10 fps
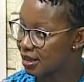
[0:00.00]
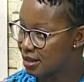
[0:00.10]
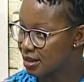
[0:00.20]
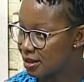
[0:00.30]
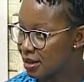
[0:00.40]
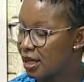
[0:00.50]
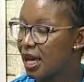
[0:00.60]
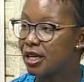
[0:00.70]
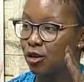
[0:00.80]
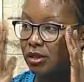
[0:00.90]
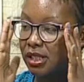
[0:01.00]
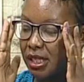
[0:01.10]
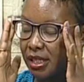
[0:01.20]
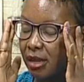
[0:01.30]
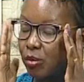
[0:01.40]
Yes. Dis not
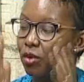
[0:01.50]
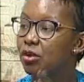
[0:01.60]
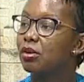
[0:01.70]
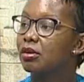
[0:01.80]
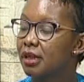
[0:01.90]
yes, disclose more. the fact.